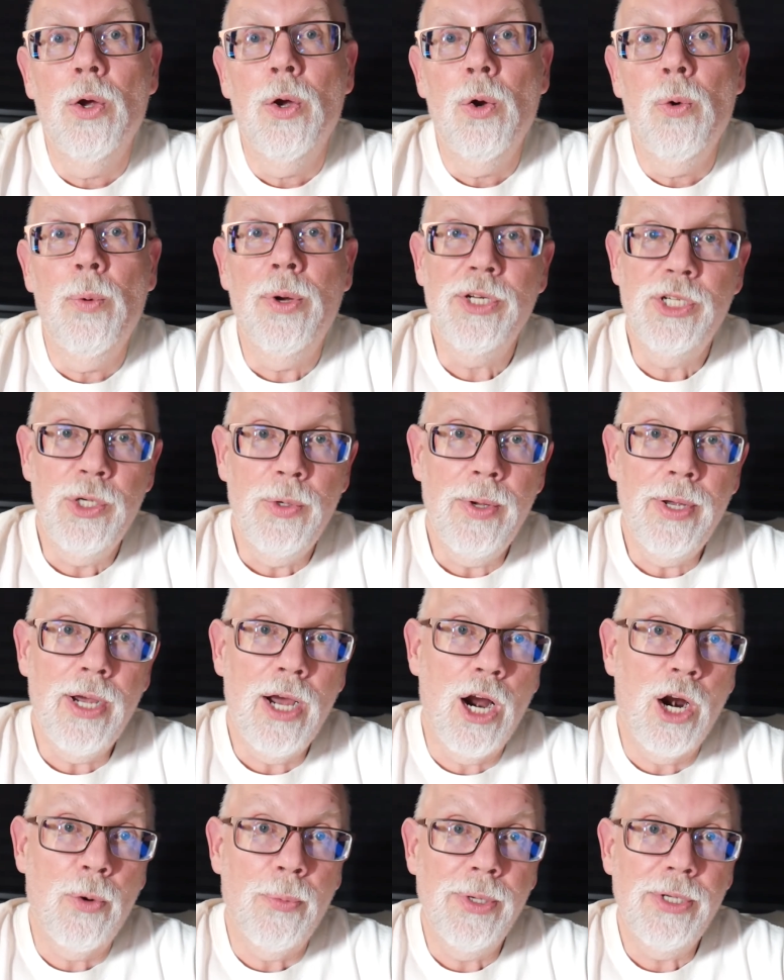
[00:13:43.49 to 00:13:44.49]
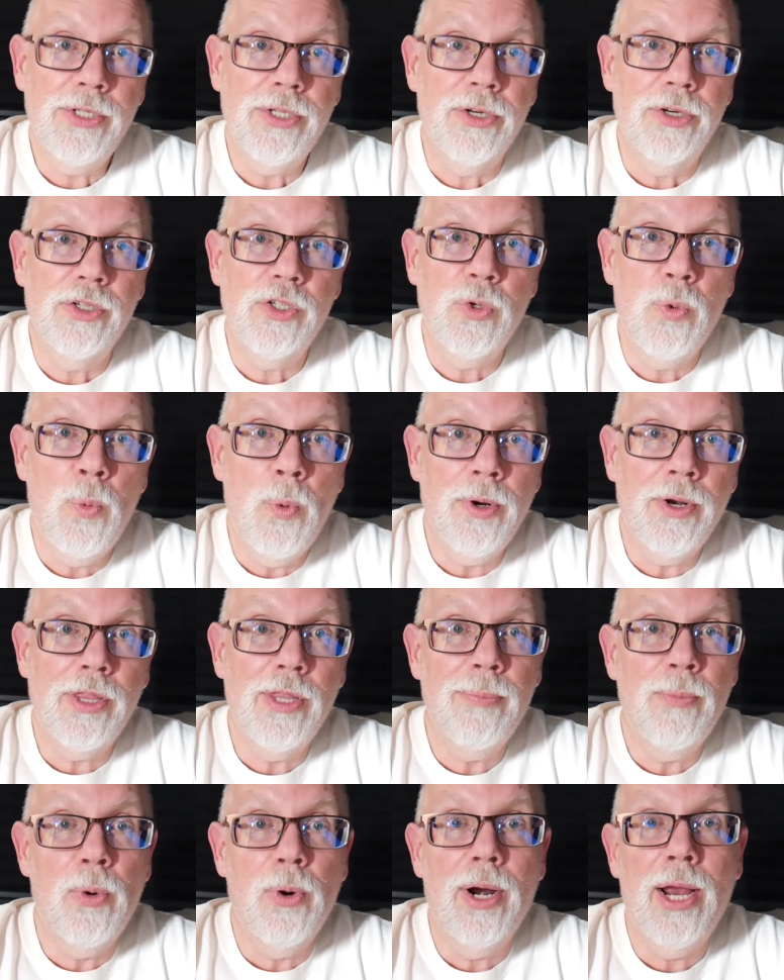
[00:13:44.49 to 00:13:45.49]
When doing our research, one of
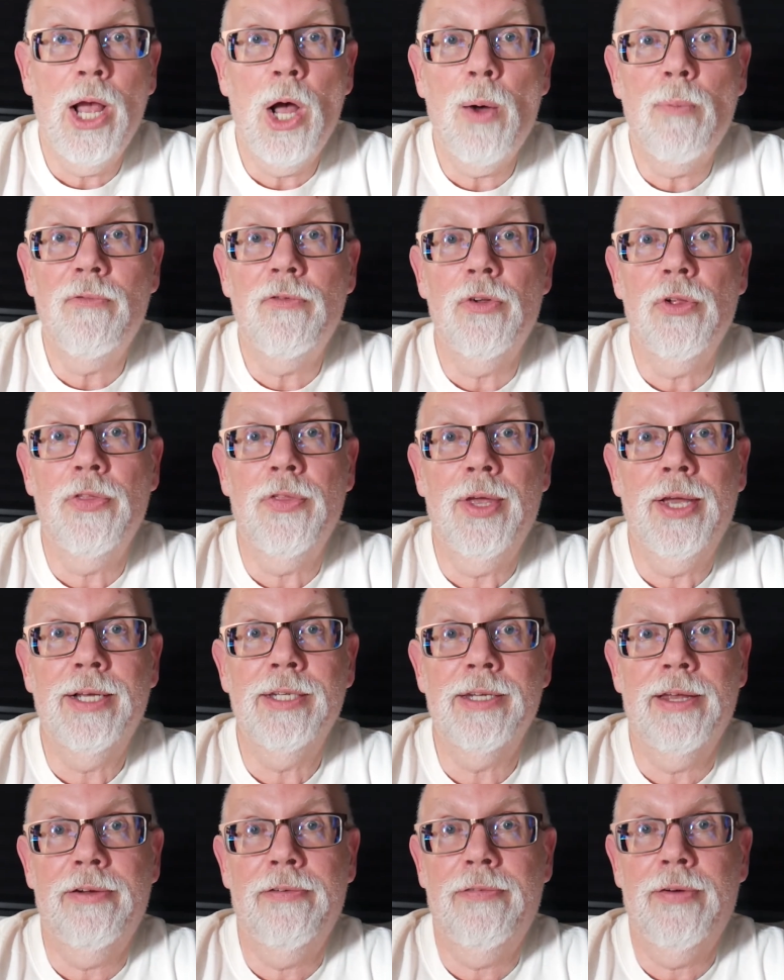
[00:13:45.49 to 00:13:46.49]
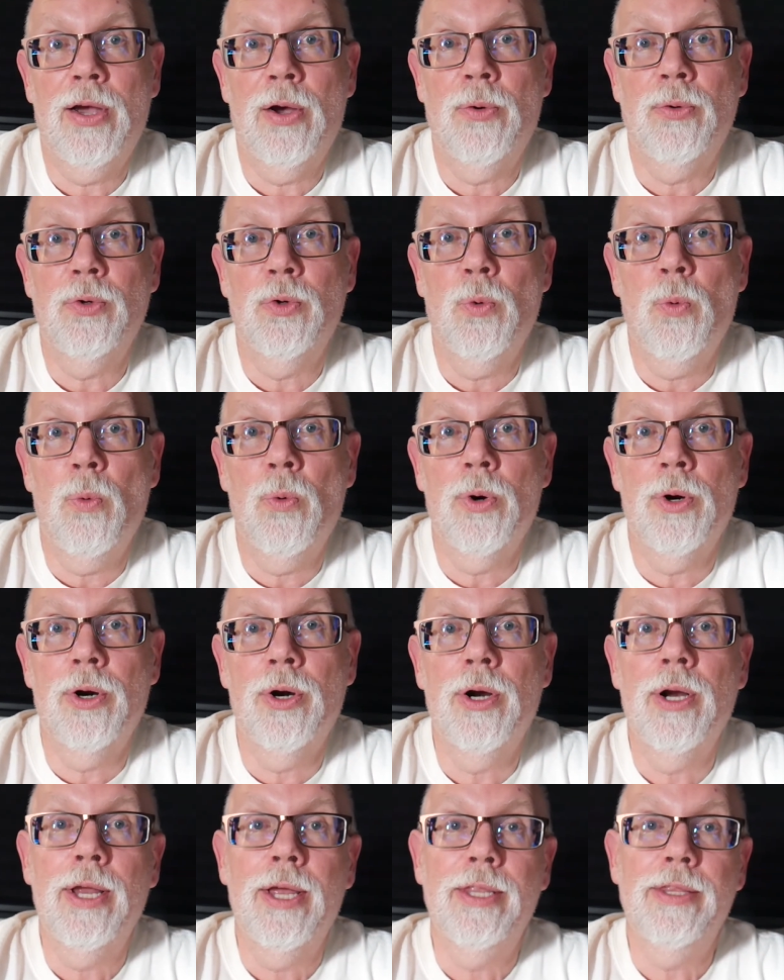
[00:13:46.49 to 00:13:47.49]
the more helpful things I found
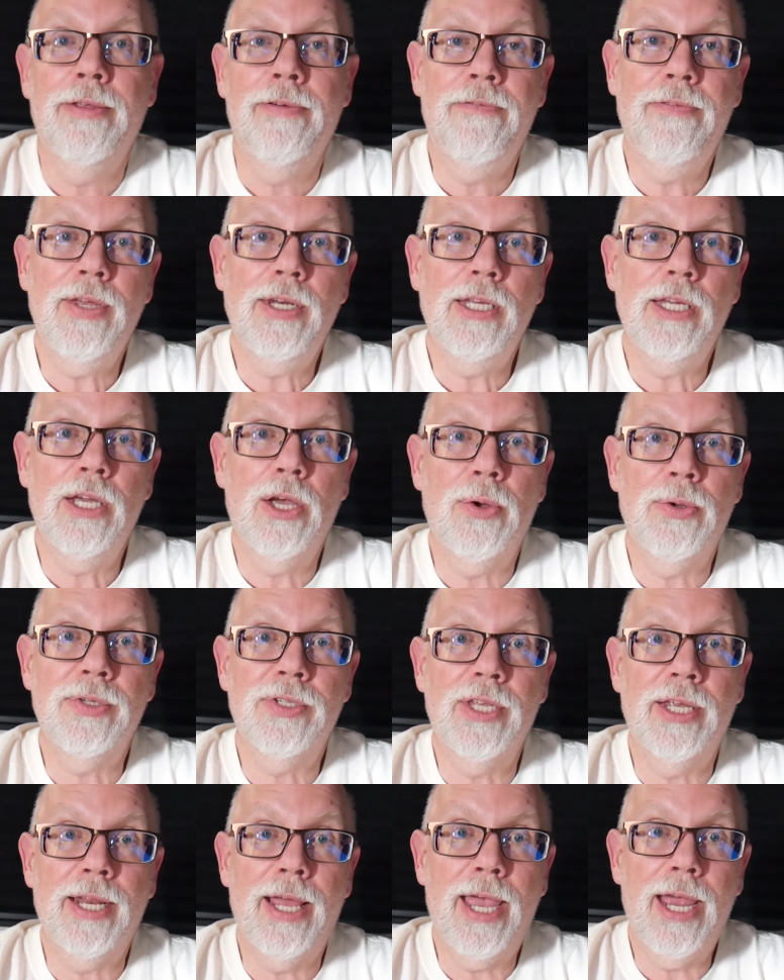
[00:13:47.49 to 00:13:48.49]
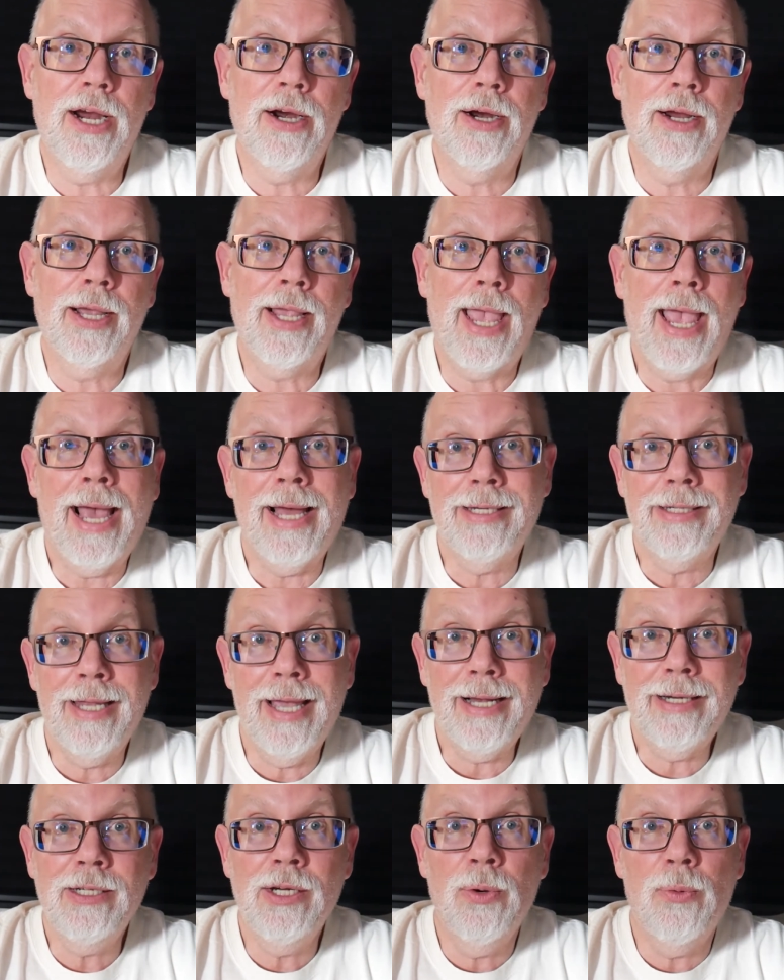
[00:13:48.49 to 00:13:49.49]
were the videos that Eric at
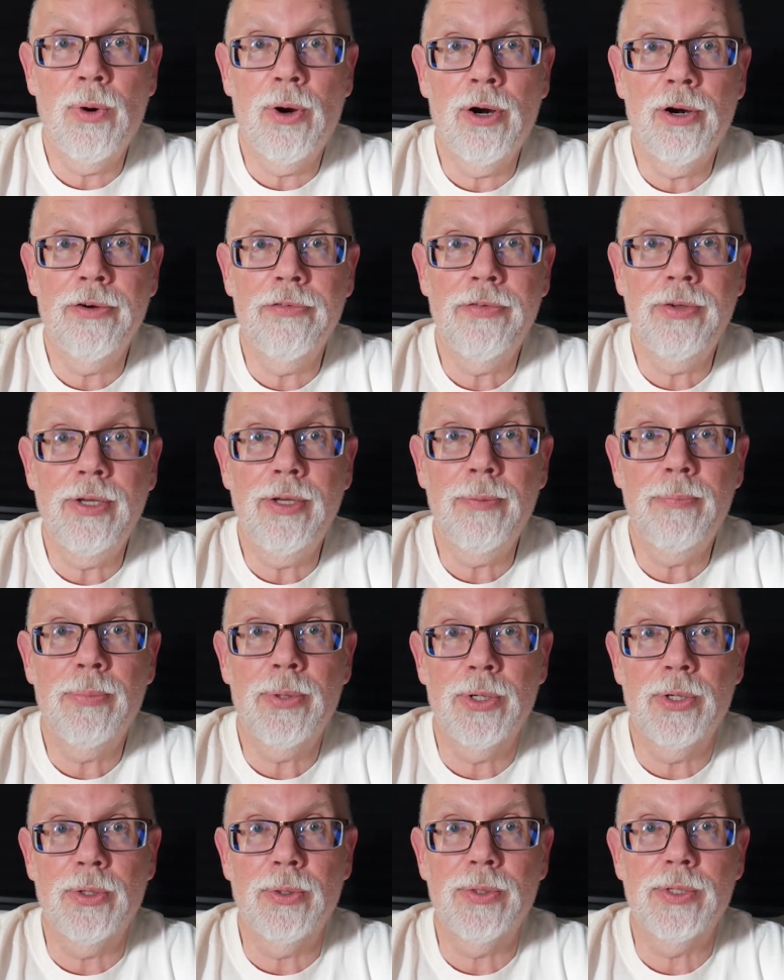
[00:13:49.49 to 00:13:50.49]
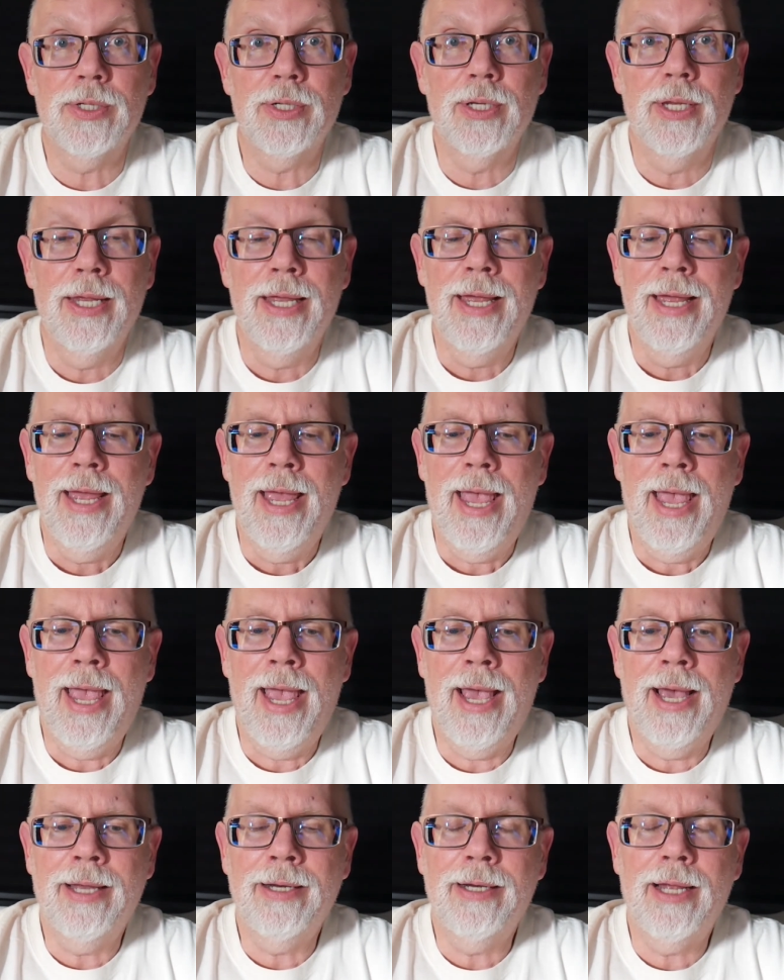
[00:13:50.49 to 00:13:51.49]
Techno RV produced.
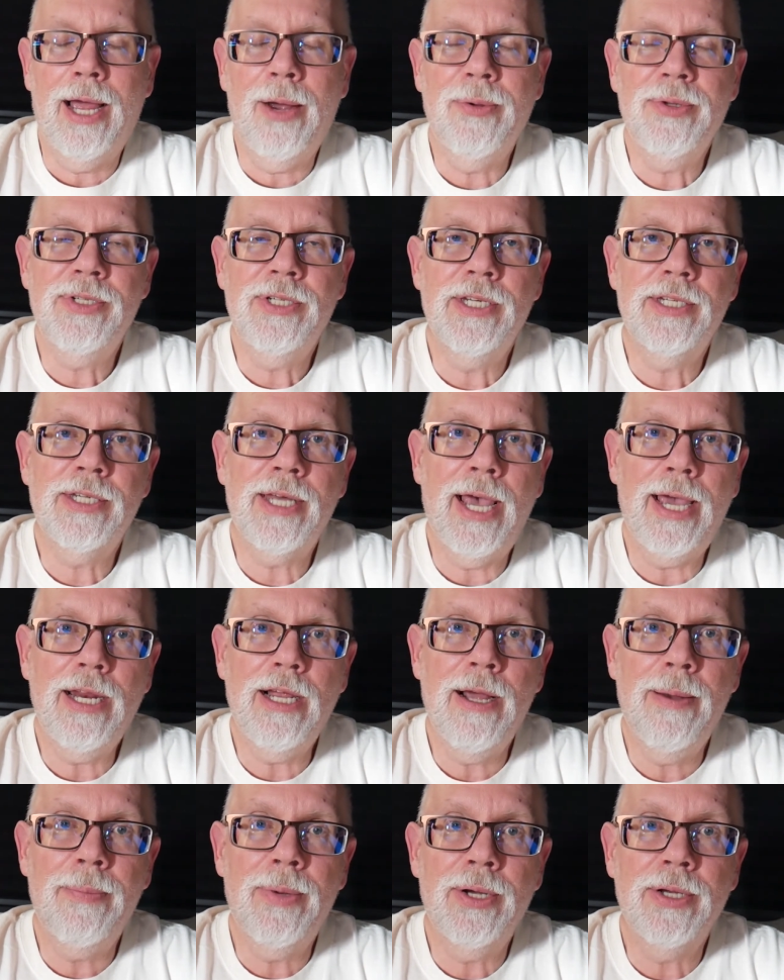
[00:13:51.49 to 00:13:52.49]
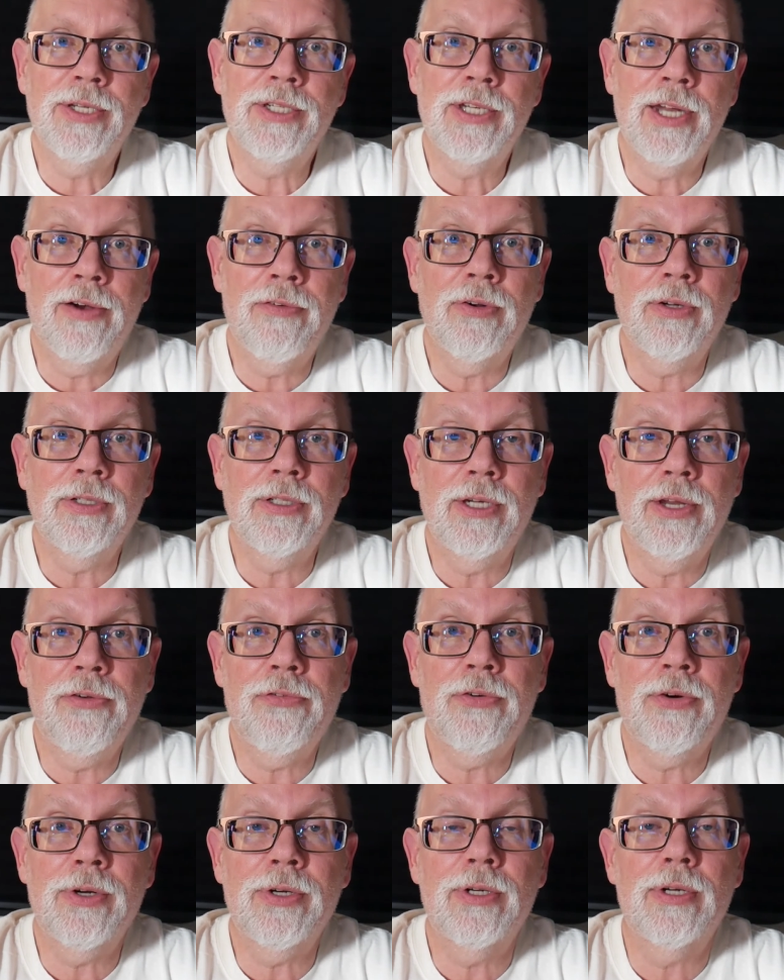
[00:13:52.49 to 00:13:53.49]
And I was deciding among several
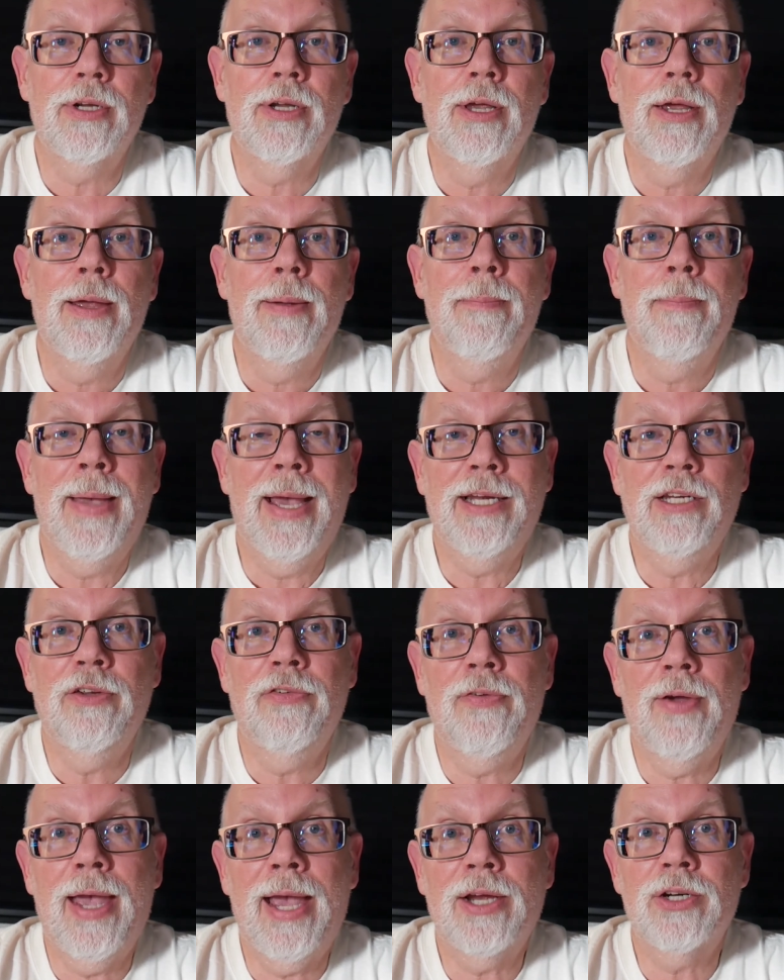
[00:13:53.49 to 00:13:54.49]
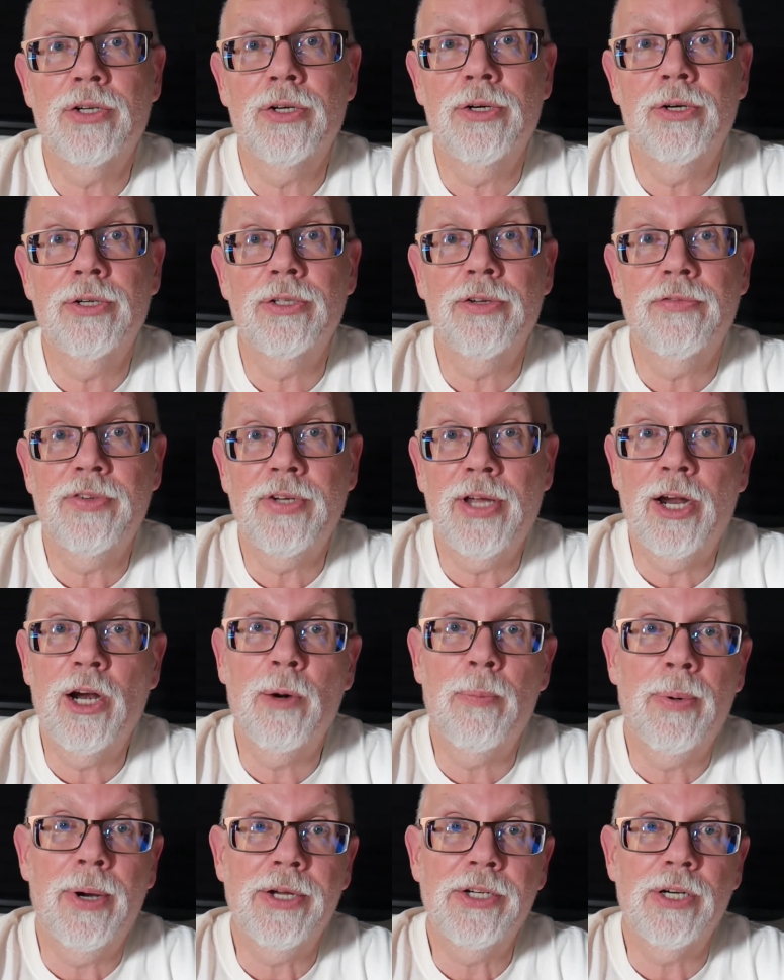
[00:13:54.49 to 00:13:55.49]
different manufacturers of tire
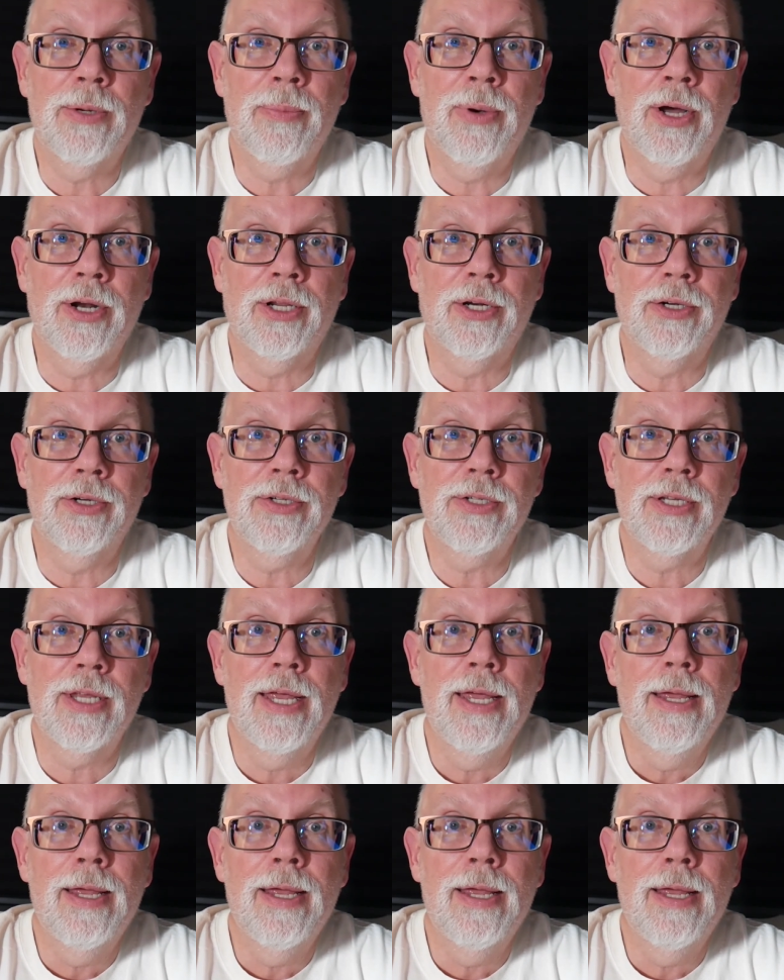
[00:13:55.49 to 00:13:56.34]
pressure monitors.